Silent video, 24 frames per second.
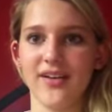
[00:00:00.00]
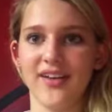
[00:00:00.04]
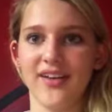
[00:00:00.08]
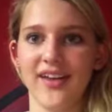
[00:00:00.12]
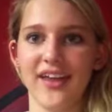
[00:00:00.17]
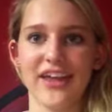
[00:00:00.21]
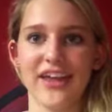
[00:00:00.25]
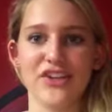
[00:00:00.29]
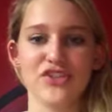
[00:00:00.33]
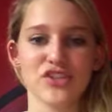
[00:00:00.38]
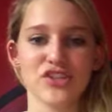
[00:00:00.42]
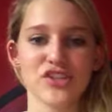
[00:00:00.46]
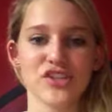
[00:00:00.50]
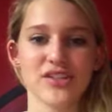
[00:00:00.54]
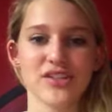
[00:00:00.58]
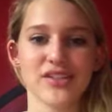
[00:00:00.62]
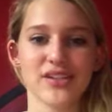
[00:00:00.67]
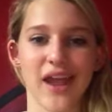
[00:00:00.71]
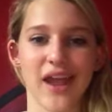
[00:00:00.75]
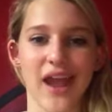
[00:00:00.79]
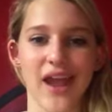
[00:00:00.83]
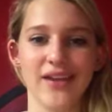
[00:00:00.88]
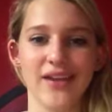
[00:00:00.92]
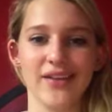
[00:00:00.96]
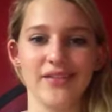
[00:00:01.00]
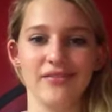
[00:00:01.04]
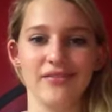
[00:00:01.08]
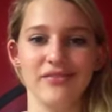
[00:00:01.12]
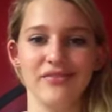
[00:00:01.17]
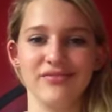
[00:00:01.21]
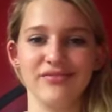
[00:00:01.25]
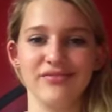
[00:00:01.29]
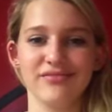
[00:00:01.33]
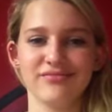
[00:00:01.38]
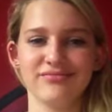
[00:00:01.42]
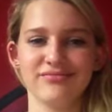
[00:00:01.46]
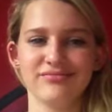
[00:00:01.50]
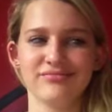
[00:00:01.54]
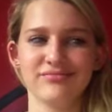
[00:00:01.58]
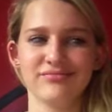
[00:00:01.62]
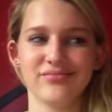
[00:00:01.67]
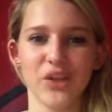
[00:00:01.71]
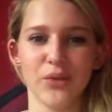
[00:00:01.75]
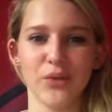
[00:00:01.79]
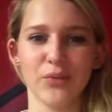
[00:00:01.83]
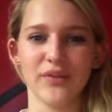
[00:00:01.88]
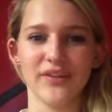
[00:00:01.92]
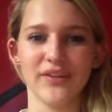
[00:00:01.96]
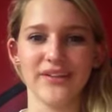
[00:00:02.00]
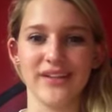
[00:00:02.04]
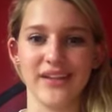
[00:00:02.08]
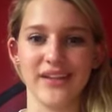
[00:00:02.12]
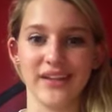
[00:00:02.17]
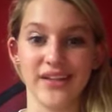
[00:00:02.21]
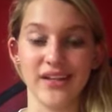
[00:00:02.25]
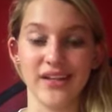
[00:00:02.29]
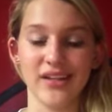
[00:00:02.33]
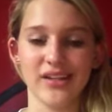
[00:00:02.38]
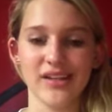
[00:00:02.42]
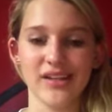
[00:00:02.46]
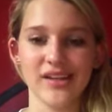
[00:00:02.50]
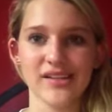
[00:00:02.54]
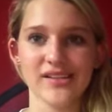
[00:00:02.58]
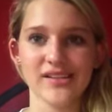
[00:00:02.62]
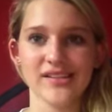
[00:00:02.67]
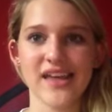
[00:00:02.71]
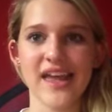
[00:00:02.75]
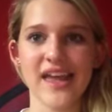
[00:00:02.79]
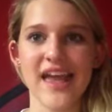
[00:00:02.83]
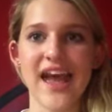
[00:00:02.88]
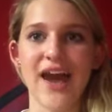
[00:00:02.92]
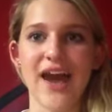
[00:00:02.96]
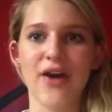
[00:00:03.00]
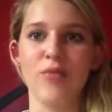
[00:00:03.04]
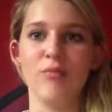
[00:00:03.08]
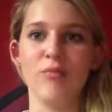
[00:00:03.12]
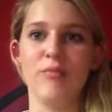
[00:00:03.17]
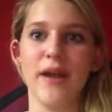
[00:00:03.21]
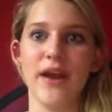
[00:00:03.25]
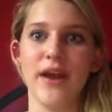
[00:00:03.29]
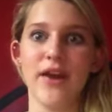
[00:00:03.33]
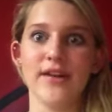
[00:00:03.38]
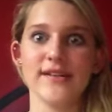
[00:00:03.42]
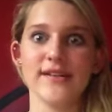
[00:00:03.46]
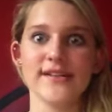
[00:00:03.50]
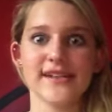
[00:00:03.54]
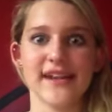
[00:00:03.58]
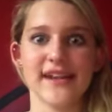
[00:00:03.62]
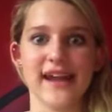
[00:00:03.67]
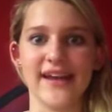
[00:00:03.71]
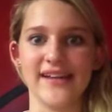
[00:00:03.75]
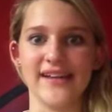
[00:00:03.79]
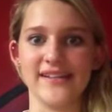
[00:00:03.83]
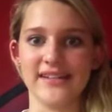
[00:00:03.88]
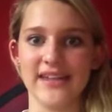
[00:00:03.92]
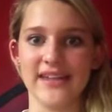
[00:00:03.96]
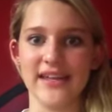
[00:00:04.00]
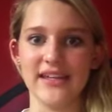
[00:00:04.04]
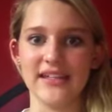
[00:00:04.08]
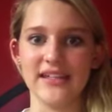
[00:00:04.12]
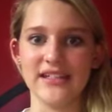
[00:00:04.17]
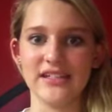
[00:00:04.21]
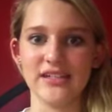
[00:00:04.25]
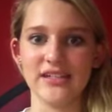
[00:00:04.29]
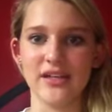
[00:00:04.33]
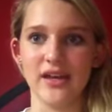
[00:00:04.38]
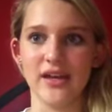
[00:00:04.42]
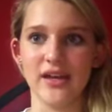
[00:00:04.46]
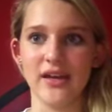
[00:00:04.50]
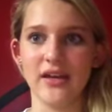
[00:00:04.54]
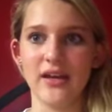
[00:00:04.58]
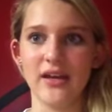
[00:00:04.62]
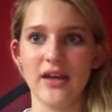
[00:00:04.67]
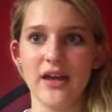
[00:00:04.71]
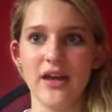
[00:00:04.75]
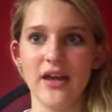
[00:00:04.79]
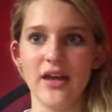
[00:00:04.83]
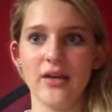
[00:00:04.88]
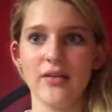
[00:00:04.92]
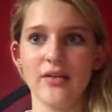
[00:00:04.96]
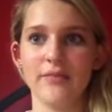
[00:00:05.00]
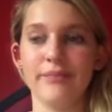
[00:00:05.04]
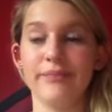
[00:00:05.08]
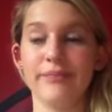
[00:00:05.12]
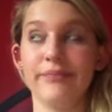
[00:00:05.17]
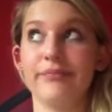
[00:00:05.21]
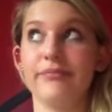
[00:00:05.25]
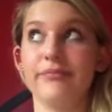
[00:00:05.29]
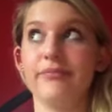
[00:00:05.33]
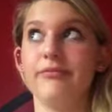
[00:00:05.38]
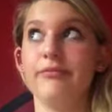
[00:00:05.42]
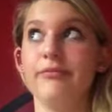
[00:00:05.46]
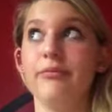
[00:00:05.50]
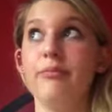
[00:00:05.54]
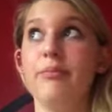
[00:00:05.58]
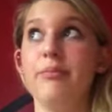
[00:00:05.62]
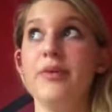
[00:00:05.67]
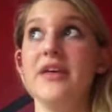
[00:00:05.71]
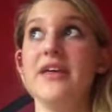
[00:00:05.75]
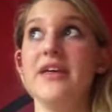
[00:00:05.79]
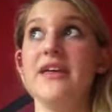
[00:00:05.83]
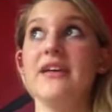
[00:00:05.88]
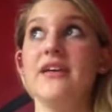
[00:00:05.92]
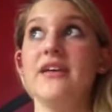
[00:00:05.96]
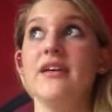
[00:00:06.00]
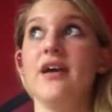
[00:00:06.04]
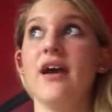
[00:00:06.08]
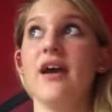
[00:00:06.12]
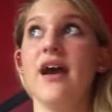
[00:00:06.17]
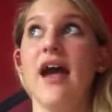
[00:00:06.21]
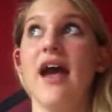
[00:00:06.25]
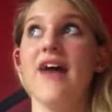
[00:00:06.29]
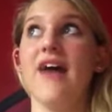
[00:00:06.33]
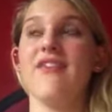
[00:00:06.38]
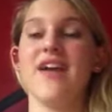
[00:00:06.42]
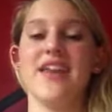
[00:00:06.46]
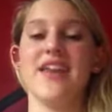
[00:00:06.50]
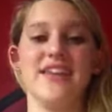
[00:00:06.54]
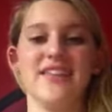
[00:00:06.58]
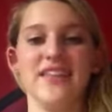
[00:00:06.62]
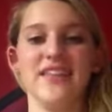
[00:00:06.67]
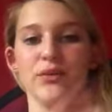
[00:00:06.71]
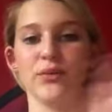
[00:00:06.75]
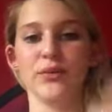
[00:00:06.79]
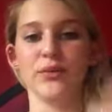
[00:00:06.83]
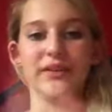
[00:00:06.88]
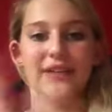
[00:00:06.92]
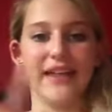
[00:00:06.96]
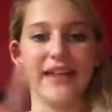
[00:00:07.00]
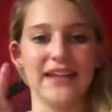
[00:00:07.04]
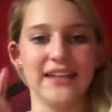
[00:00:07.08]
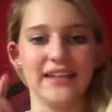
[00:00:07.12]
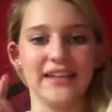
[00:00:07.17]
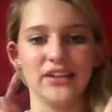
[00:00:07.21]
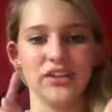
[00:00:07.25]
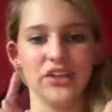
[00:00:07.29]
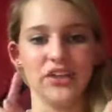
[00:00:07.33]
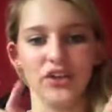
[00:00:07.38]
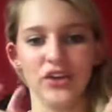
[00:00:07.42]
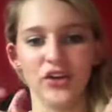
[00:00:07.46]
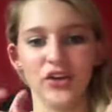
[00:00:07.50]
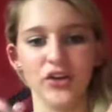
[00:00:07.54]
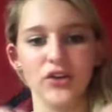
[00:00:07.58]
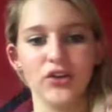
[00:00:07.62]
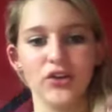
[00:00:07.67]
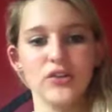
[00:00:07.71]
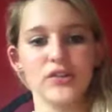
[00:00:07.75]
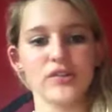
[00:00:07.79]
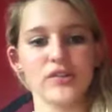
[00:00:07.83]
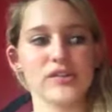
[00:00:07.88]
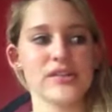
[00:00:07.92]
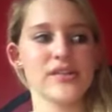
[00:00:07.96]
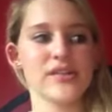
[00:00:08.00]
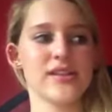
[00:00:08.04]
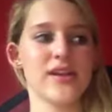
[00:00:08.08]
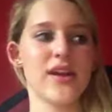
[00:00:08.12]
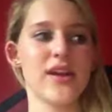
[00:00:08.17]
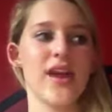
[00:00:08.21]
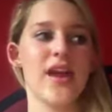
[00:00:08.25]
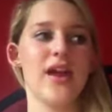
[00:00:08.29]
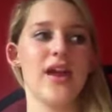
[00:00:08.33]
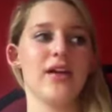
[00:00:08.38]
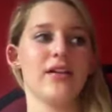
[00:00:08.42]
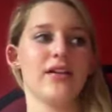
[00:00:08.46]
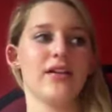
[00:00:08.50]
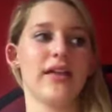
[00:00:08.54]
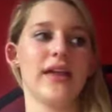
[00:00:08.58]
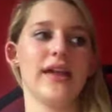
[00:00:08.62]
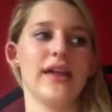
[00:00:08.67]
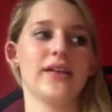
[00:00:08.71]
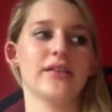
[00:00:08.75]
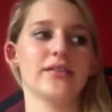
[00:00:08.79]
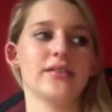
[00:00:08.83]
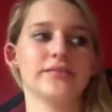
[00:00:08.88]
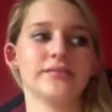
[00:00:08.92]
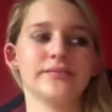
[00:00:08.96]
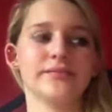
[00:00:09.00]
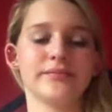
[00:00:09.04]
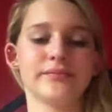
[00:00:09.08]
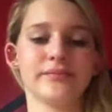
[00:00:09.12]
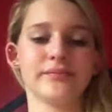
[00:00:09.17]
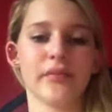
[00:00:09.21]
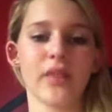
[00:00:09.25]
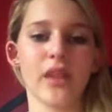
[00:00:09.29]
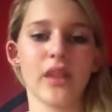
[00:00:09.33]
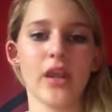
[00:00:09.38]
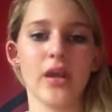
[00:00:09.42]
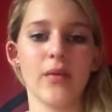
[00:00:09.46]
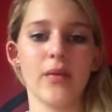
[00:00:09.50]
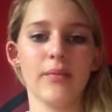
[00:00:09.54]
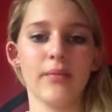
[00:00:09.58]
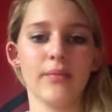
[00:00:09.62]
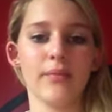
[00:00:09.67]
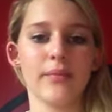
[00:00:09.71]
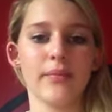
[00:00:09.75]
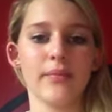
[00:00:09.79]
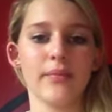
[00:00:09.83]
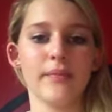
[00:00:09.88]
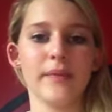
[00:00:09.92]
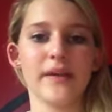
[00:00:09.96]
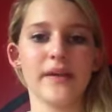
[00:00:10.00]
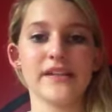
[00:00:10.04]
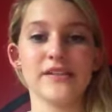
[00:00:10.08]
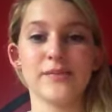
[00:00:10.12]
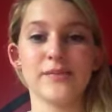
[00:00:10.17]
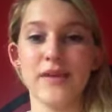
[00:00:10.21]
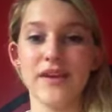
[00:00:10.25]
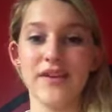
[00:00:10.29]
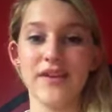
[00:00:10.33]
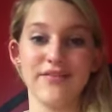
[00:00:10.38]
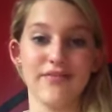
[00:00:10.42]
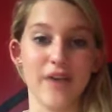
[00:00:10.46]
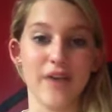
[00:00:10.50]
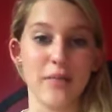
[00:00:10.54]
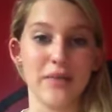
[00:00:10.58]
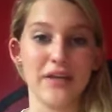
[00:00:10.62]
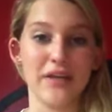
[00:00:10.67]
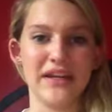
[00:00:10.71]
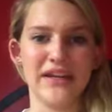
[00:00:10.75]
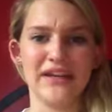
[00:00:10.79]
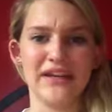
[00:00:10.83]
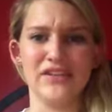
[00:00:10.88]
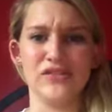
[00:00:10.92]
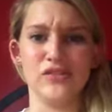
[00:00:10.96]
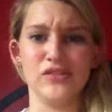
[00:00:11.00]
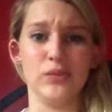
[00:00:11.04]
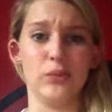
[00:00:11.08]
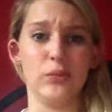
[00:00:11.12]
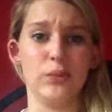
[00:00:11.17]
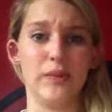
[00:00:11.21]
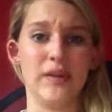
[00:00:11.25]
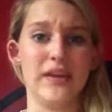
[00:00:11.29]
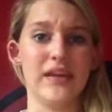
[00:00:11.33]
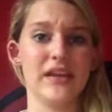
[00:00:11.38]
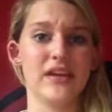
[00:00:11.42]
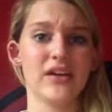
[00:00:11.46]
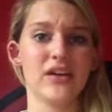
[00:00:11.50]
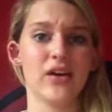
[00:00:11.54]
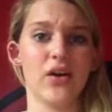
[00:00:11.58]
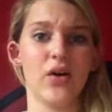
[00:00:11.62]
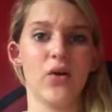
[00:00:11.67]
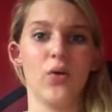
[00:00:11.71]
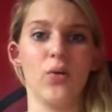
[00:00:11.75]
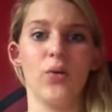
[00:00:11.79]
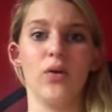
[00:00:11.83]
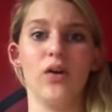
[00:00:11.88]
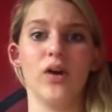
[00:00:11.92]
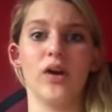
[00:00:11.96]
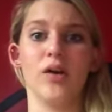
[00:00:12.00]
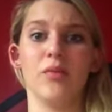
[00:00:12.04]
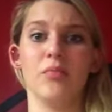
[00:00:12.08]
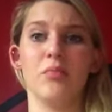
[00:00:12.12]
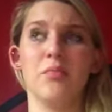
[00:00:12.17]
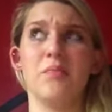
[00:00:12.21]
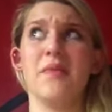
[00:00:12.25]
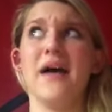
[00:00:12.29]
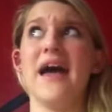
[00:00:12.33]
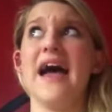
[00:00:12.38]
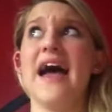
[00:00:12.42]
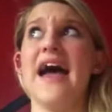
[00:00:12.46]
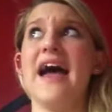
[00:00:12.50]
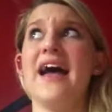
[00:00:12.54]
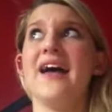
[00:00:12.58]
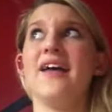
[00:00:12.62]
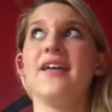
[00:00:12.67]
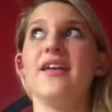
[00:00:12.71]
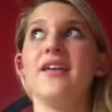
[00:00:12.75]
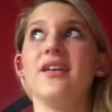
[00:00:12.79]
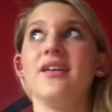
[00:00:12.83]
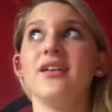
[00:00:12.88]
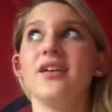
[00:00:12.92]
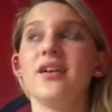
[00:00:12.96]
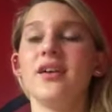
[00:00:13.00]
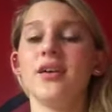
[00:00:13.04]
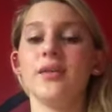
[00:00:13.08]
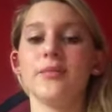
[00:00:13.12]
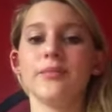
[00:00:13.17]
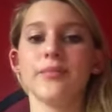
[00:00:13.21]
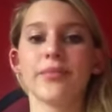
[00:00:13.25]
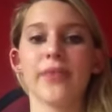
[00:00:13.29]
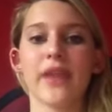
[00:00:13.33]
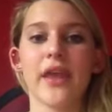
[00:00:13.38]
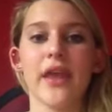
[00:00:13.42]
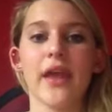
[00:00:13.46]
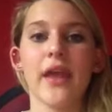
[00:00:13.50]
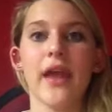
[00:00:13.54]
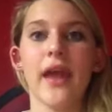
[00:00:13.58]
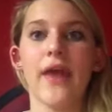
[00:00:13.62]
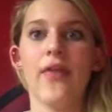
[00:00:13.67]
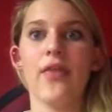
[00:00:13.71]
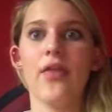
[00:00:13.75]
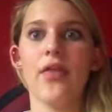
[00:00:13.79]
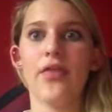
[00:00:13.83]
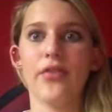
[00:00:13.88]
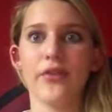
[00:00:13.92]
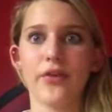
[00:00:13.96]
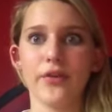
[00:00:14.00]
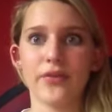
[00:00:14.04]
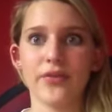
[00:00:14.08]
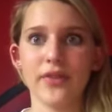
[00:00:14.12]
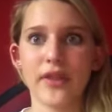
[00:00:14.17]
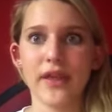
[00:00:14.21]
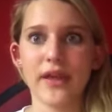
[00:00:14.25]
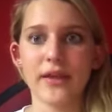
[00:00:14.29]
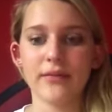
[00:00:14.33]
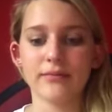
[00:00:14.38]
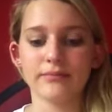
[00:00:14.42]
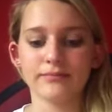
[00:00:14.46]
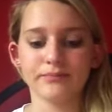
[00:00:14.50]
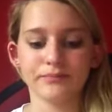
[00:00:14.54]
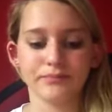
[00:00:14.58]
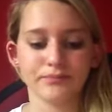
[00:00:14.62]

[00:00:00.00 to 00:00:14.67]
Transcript: it's just kind of ridiculous how embarrassed guys get to have anything related to girls. Like, because being feminine is weak or bad. And the third thing.